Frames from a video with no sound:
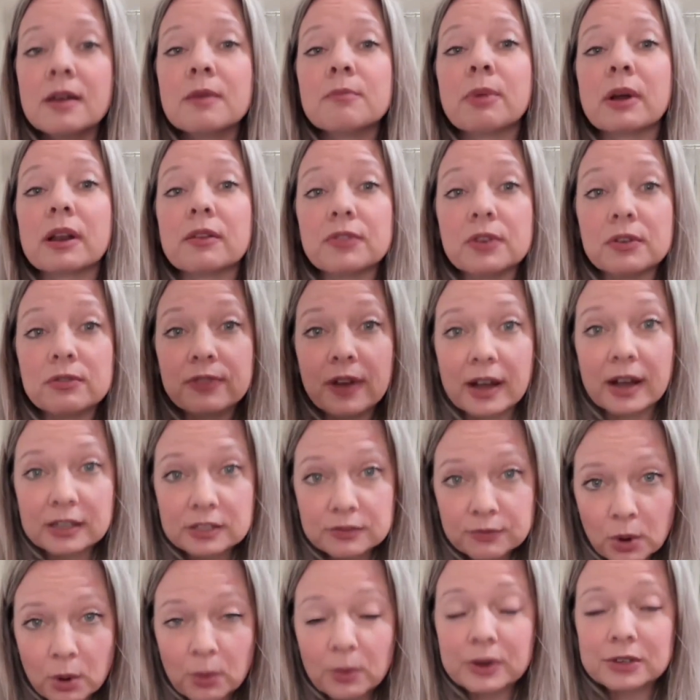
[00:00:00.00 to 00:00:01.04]
But if you
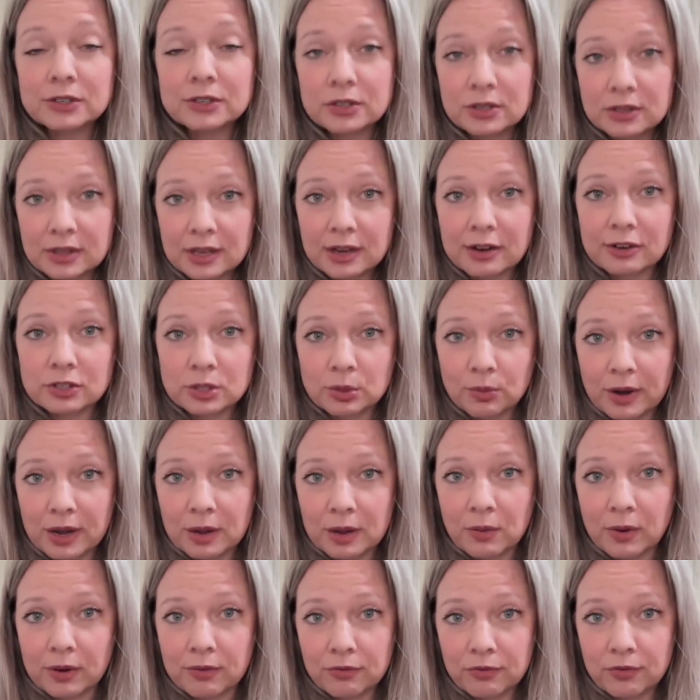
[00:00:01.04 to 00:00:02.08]
fast forward to the year
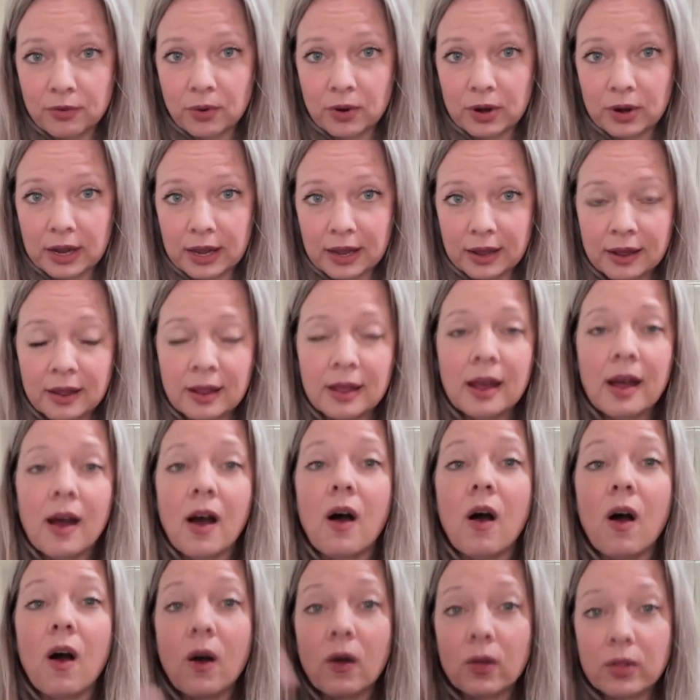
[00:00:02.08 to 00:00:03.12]
2140,
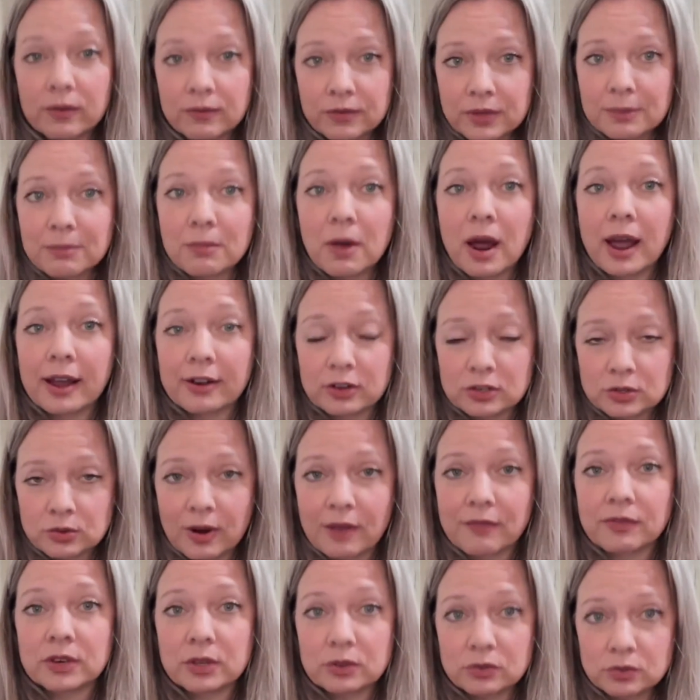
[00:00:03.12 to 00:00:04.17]
all of the miners'
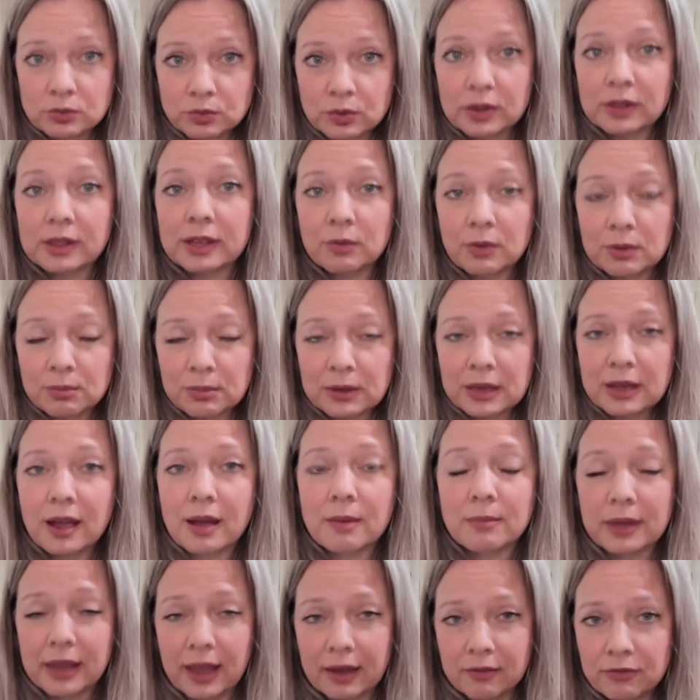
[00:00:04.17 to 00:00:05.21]
revenues really would be
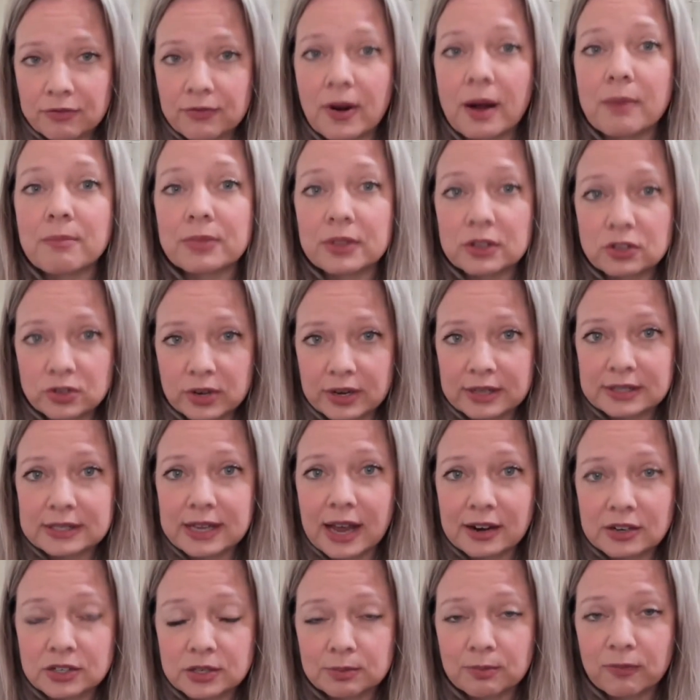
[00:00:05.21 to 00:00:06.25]
coming from the
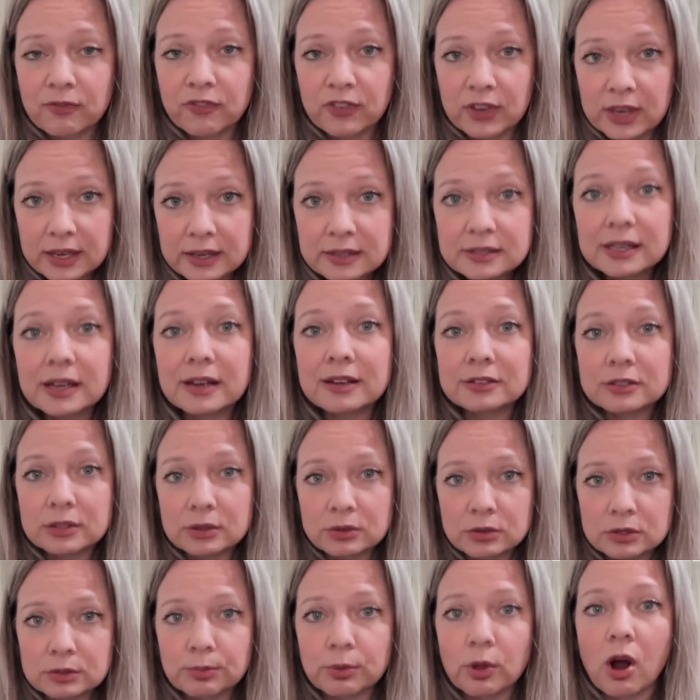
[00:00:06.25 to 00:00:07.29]
transaction fees, as
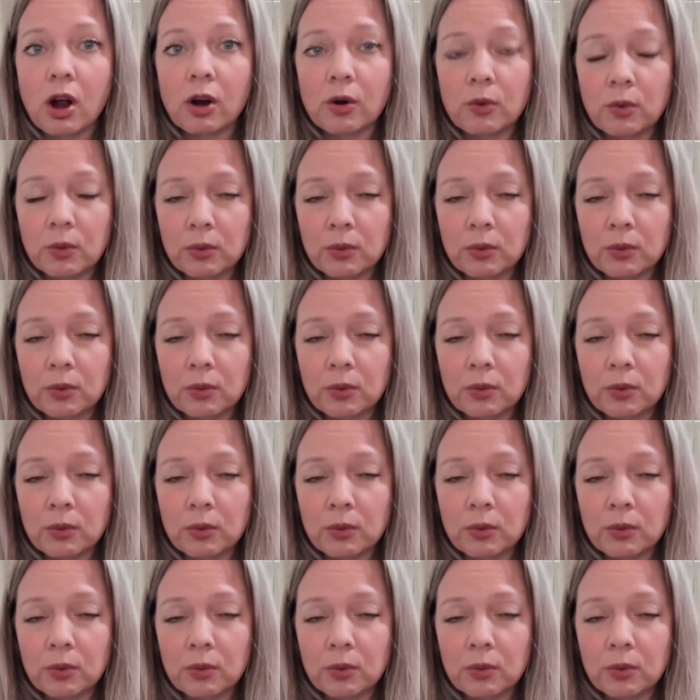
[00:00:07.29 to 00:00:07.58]
those block